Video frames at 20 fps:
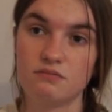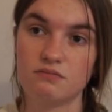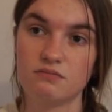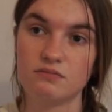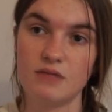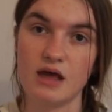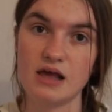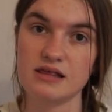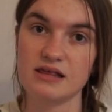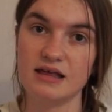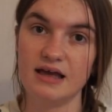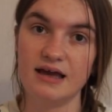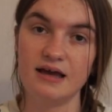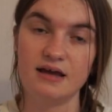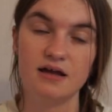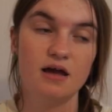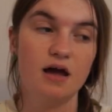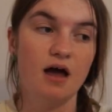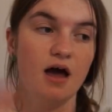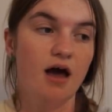that's it.
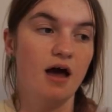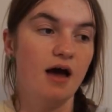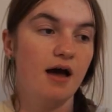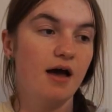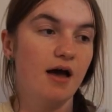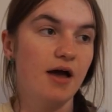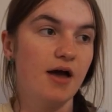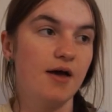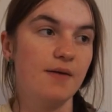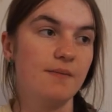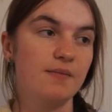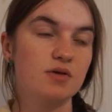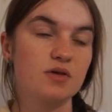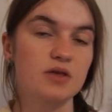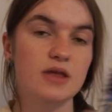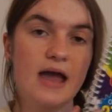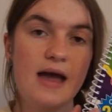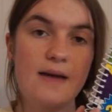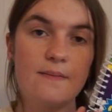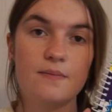So
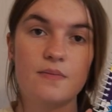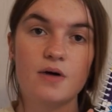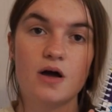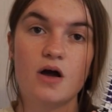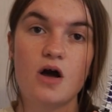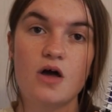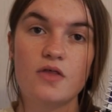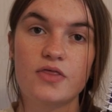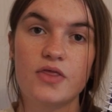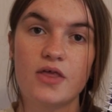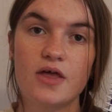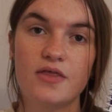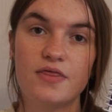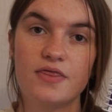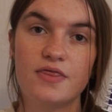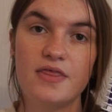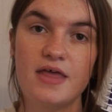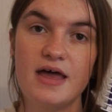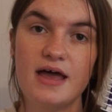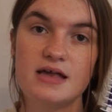yeah, got
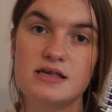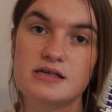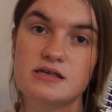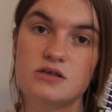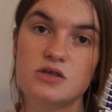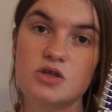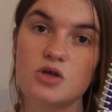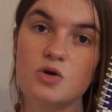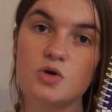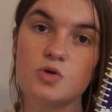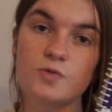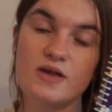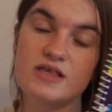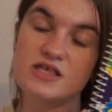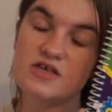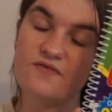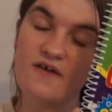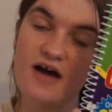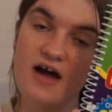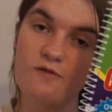this,
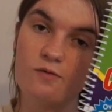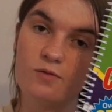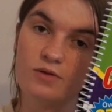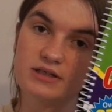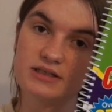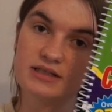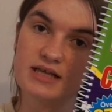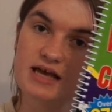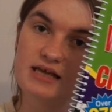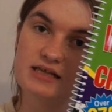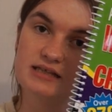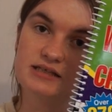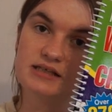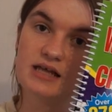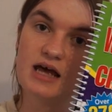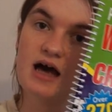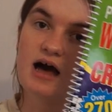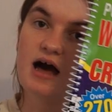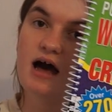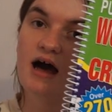£2.25 was this,
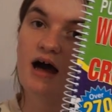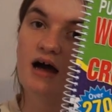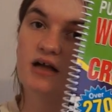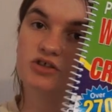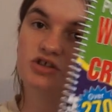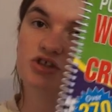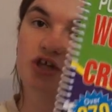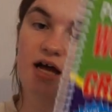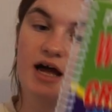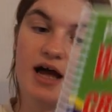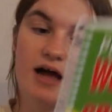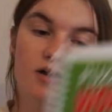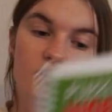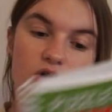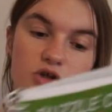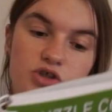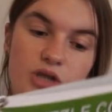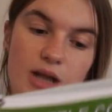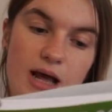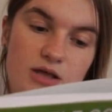and yeah, I know
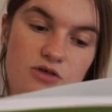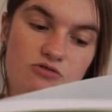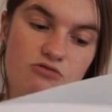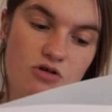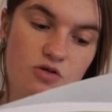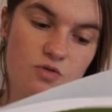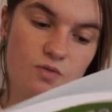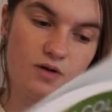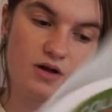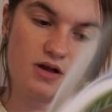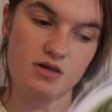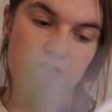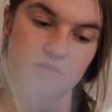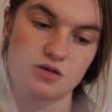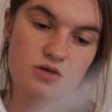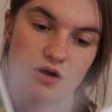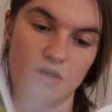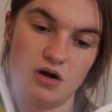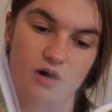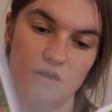she likes crosswords,
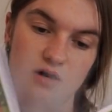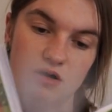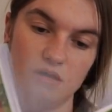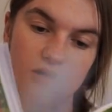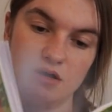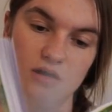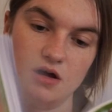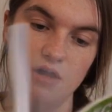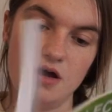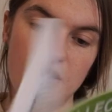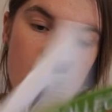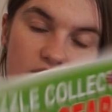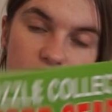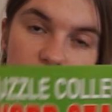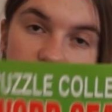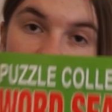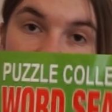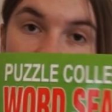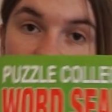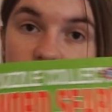so
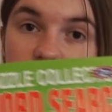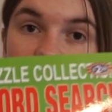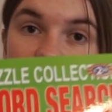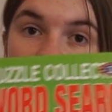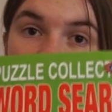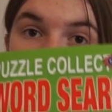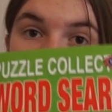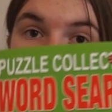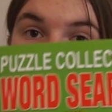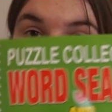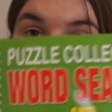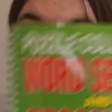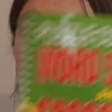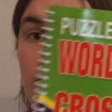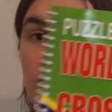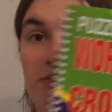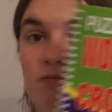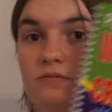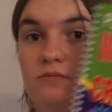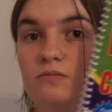fingers crossed
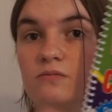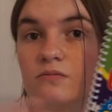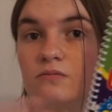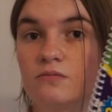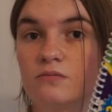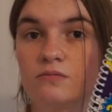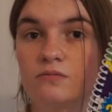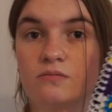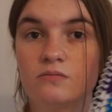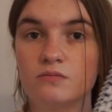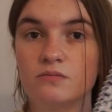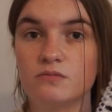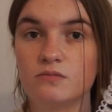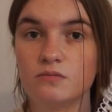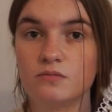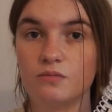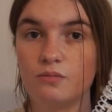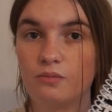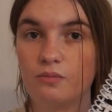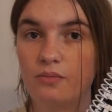this'll
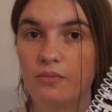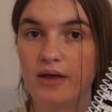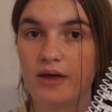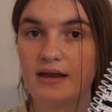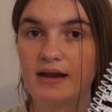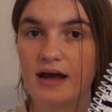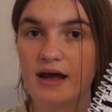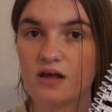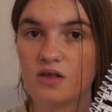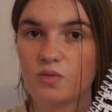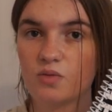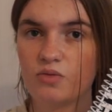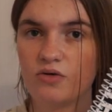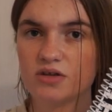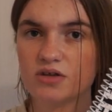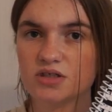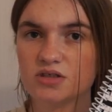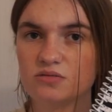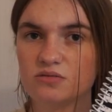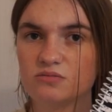be a nice
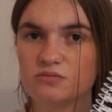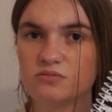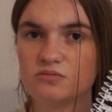present.